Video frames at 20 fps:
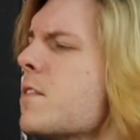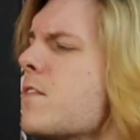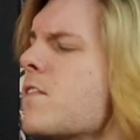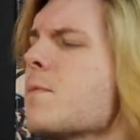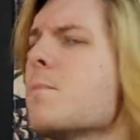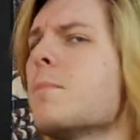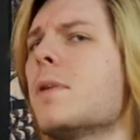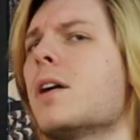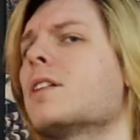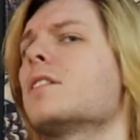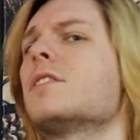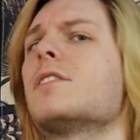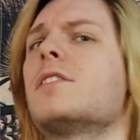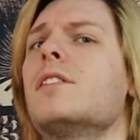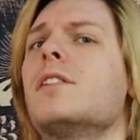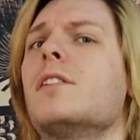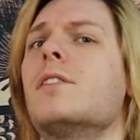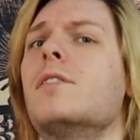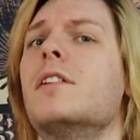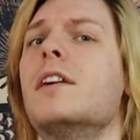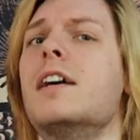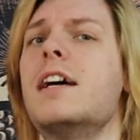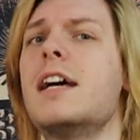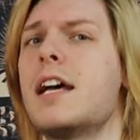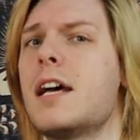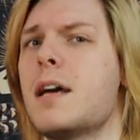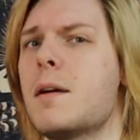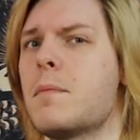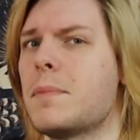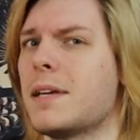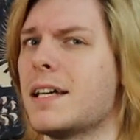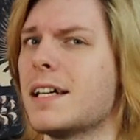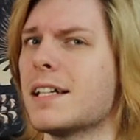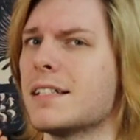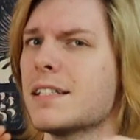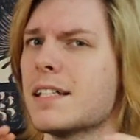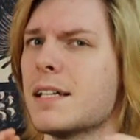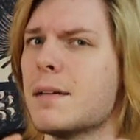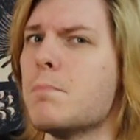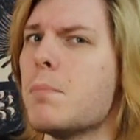of the monk too,
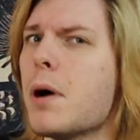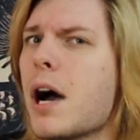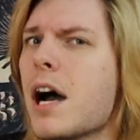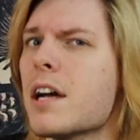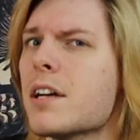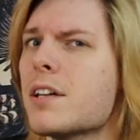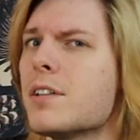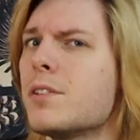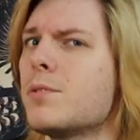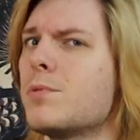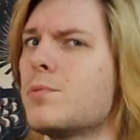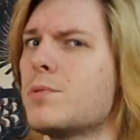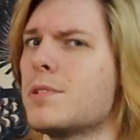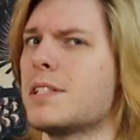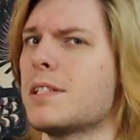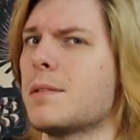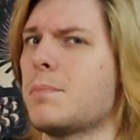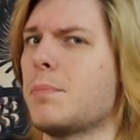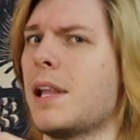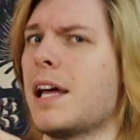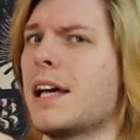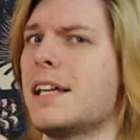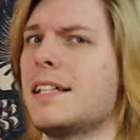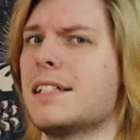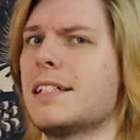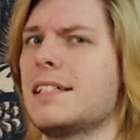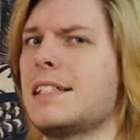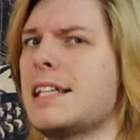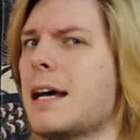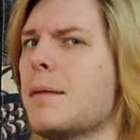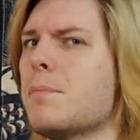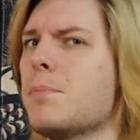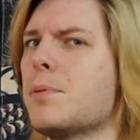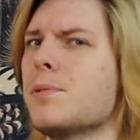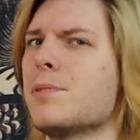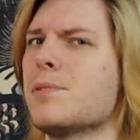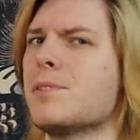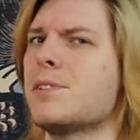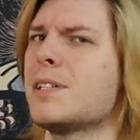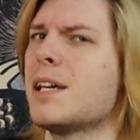because kimpaku was applied to
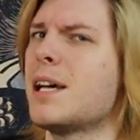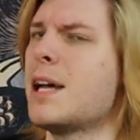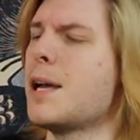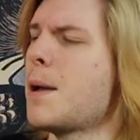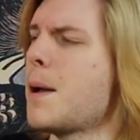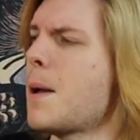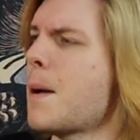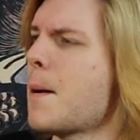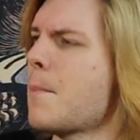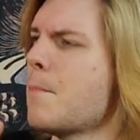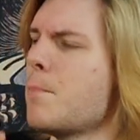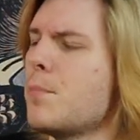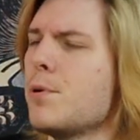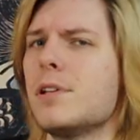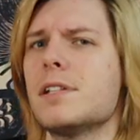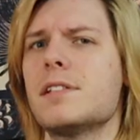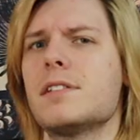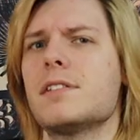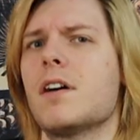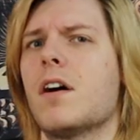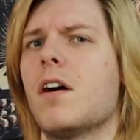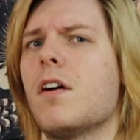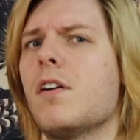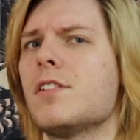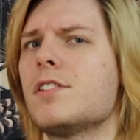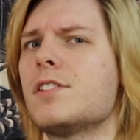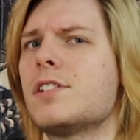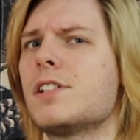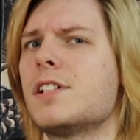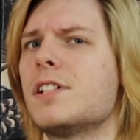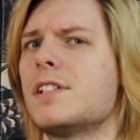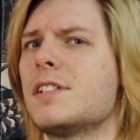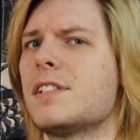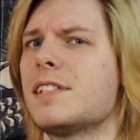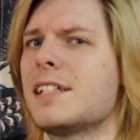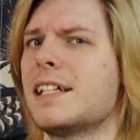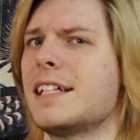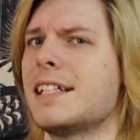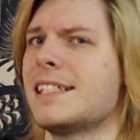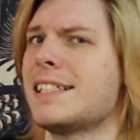temples, Buddhist
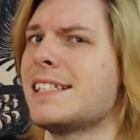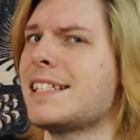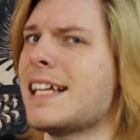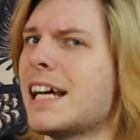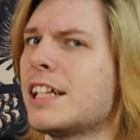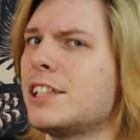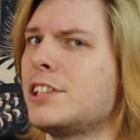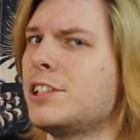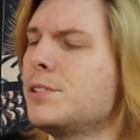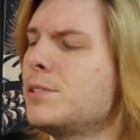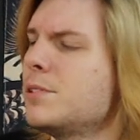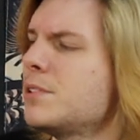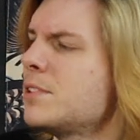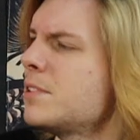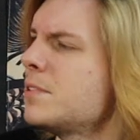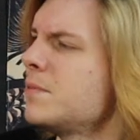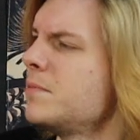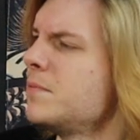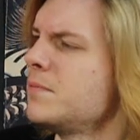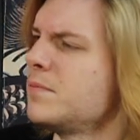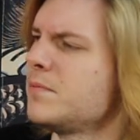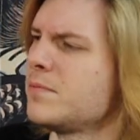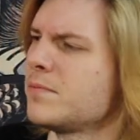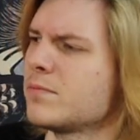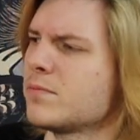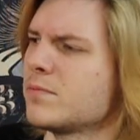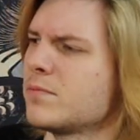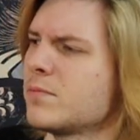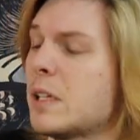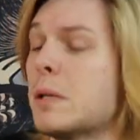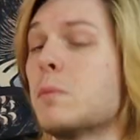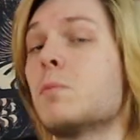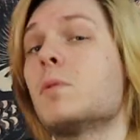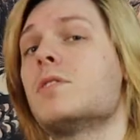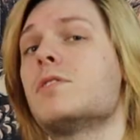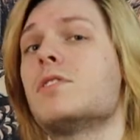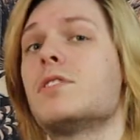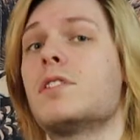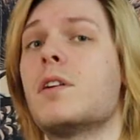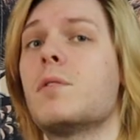altars, and statues, and
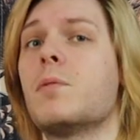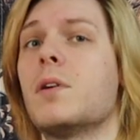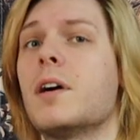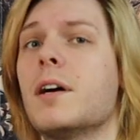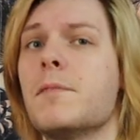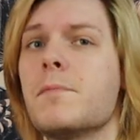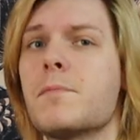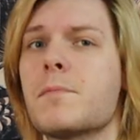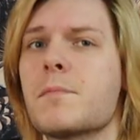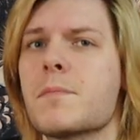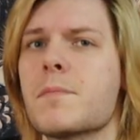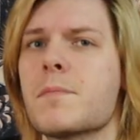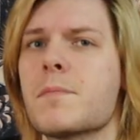well, so on.